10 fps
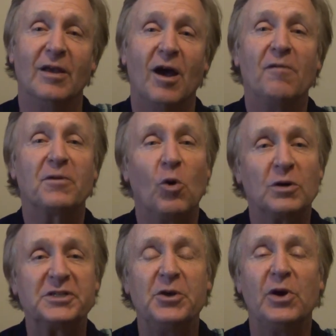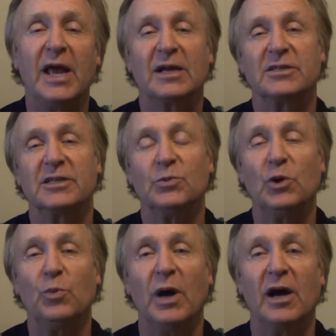Of course you can access
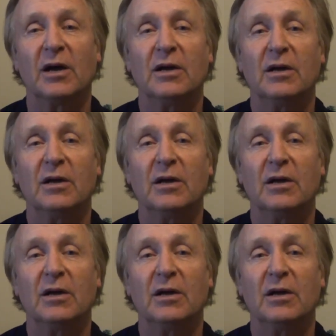willpower,